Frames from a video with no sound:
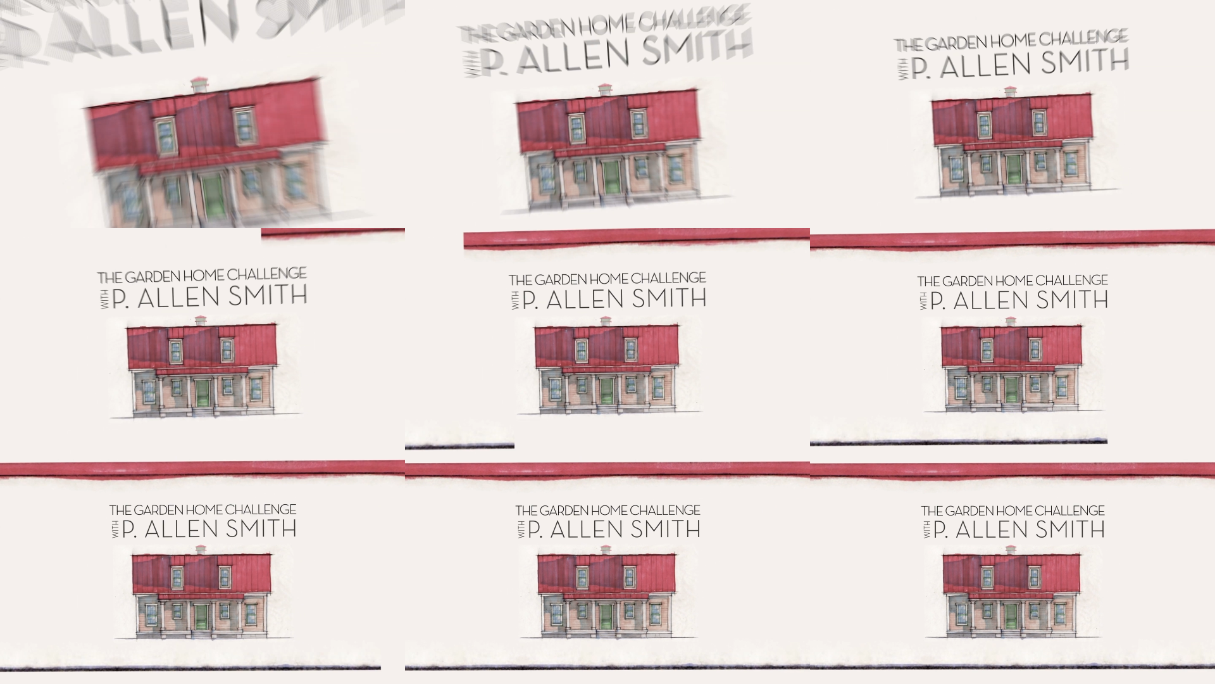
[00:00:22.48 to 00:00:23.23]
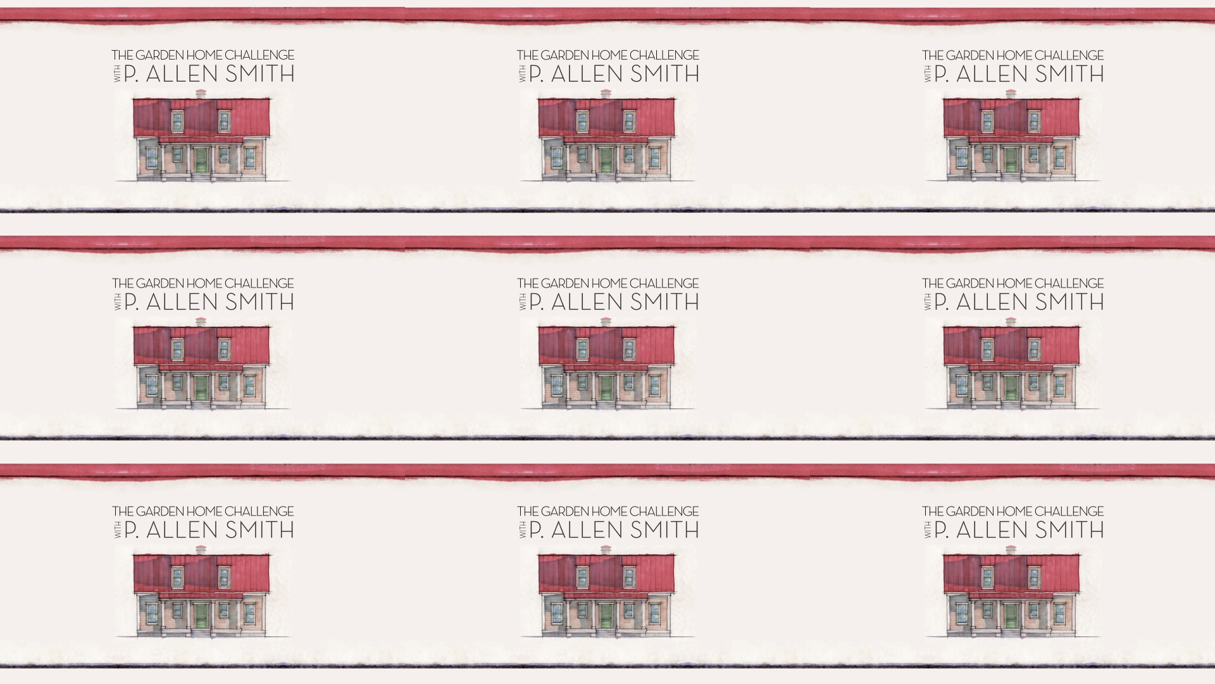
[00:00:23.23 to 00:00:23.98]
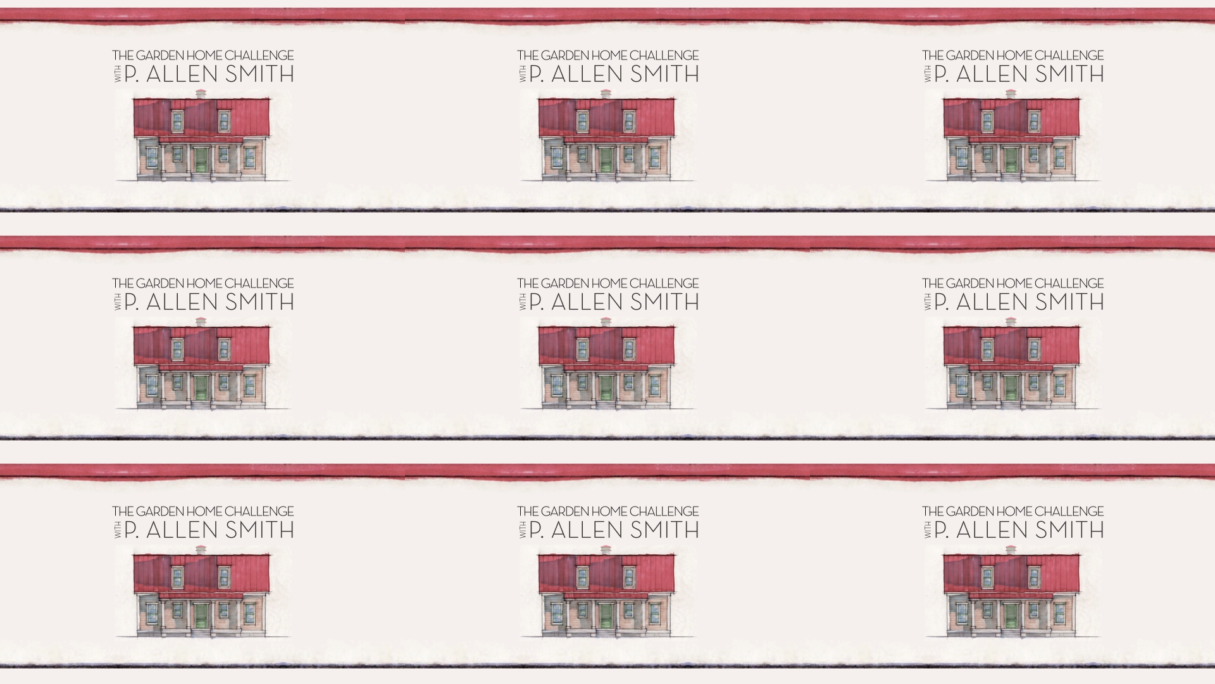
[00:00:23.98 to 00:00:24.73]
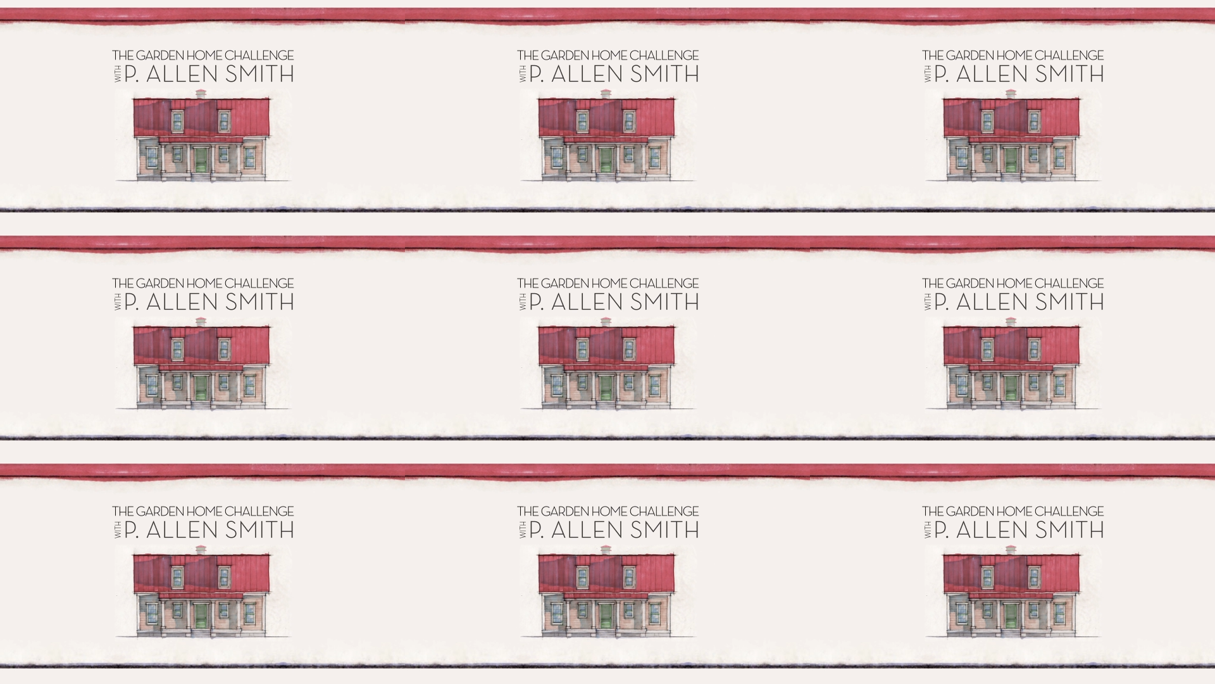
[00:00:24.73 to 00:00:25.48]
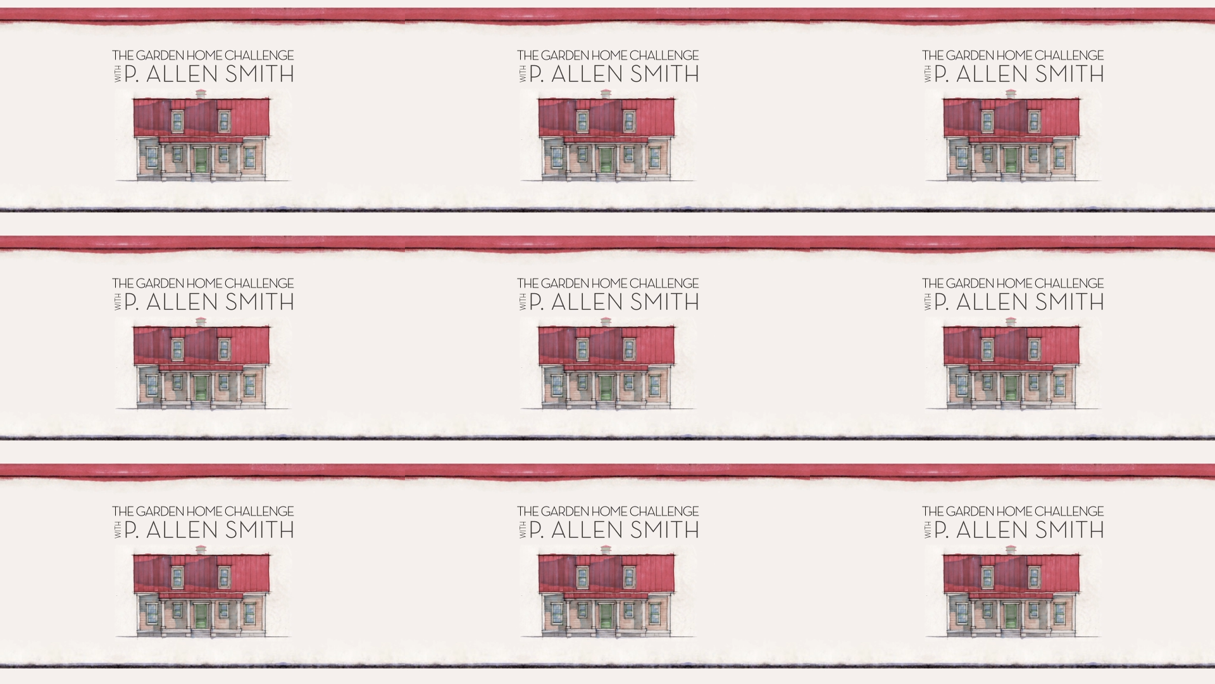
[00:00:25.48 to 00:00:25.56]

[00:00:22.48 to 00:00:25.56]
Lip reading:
Nobody's mouth can be seen.